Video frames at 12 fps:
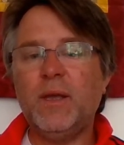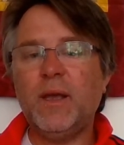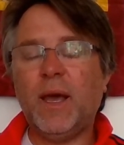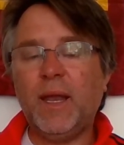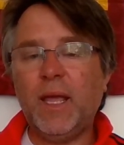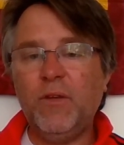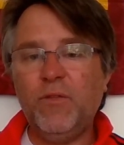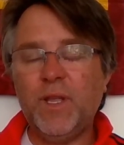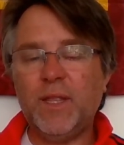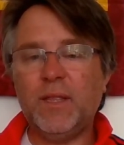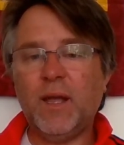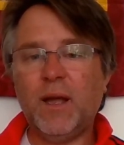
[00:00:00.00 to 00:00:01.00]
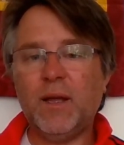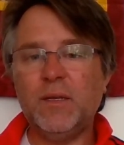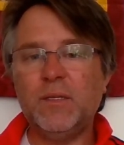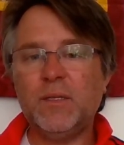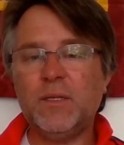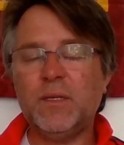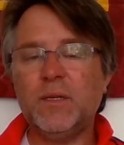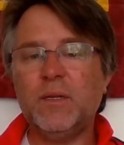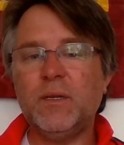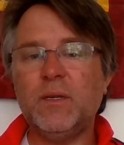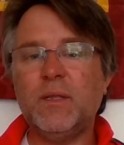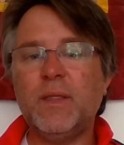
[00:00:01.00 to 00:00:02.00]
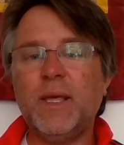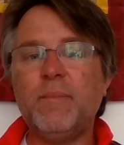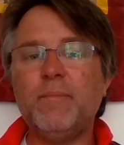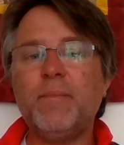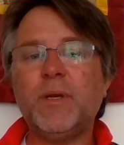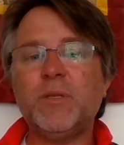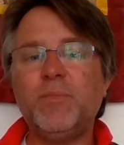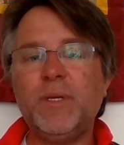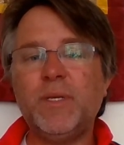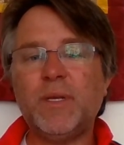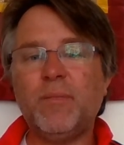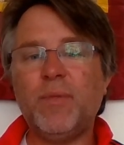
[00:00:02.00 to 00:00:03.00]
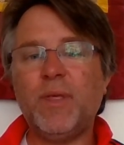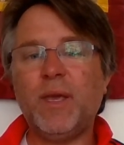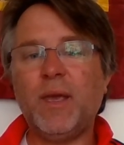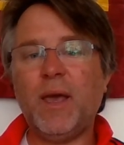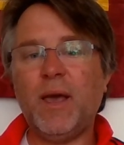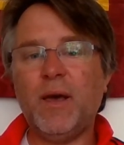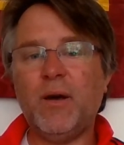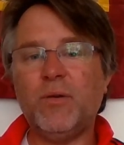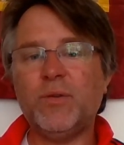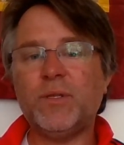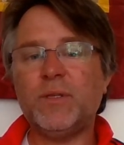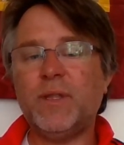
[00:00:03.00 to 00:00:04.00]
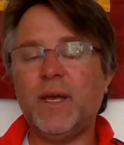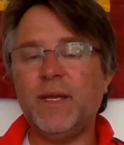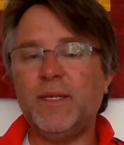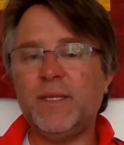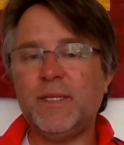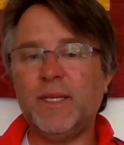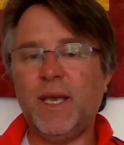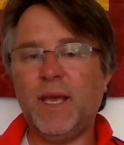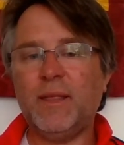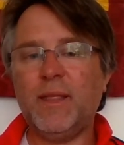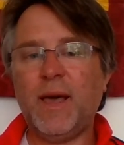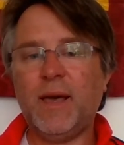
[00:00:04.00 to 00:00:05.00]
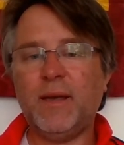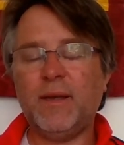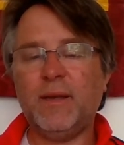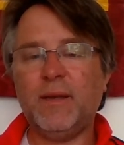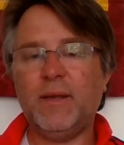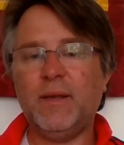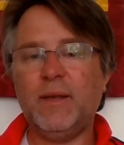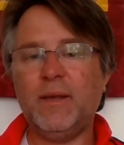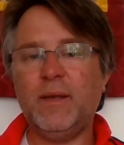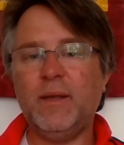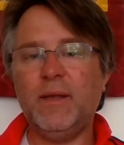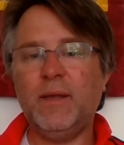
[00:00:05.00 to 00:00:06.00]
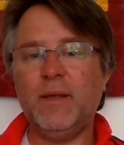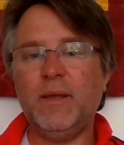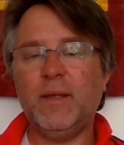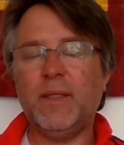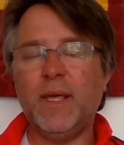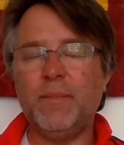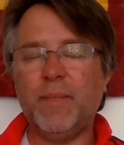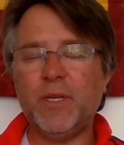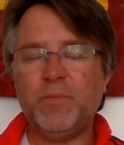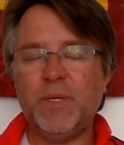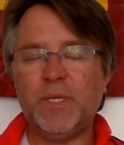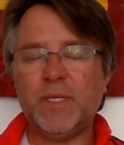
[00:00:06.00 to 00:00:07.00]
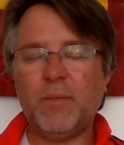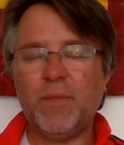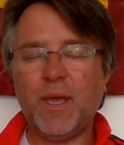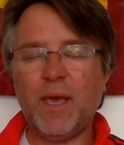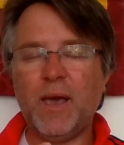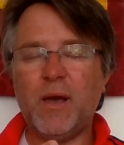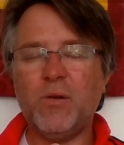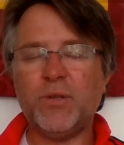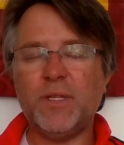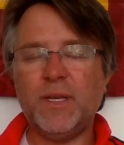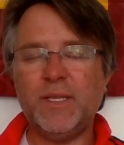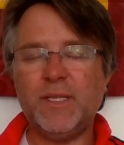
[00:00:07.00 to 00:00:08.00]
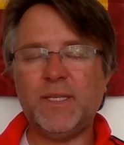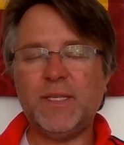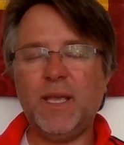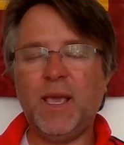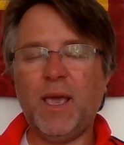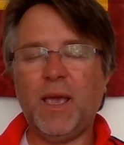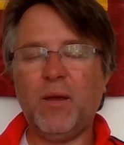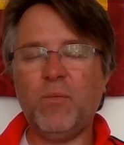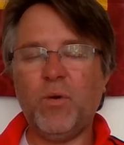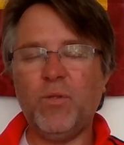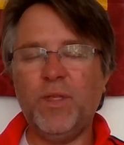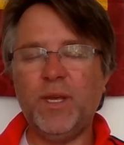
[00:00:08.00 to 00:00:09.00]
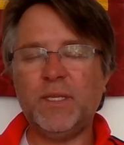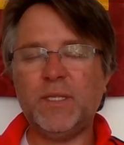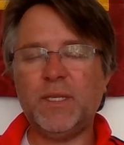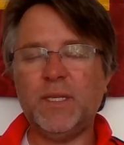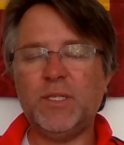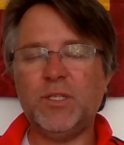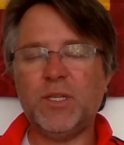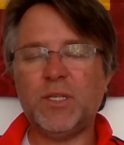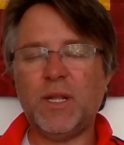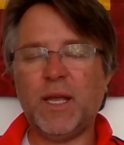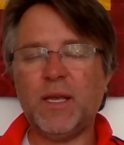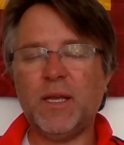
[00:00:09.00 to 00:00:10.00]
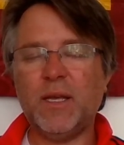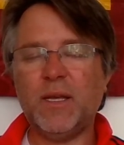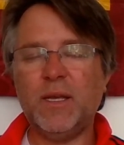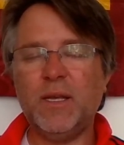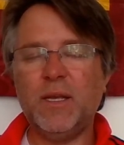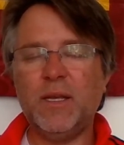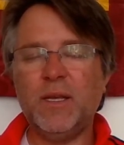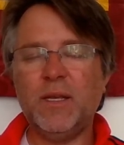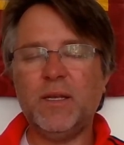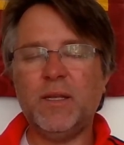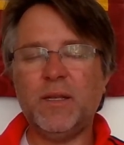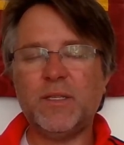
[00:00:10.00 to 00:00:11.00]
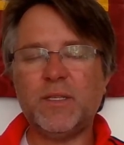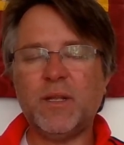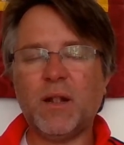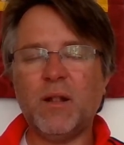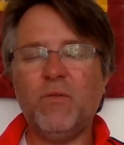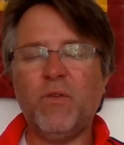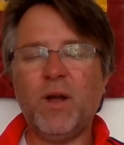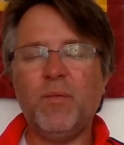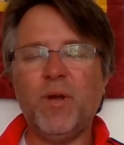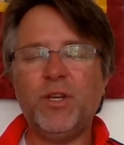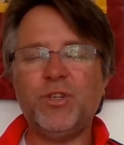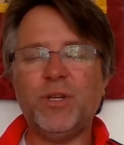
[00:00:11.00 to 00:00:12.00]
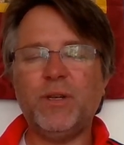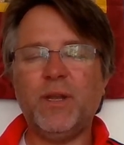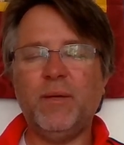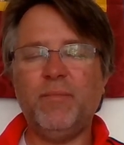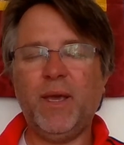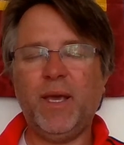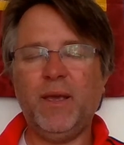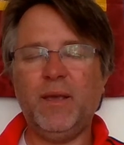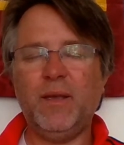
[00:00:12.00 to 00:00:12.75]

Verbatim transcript: And if it does, there must be something else that is seeing that. There must be something else that is seeing, well, this is just like a, a subtle vibration in me.